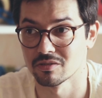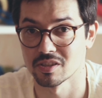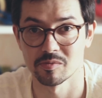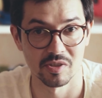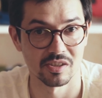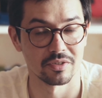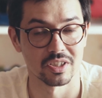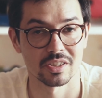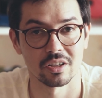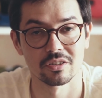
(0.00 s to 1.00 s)
on the
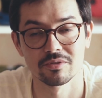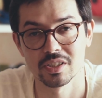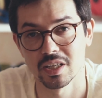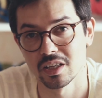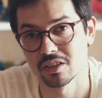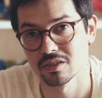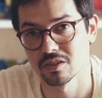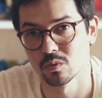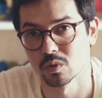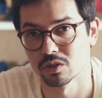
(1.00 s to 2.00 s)
specific style of skating
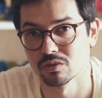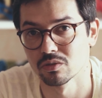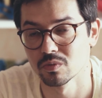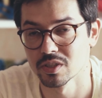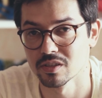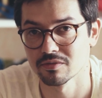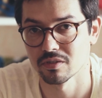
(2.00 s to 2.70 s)
that you want to do with this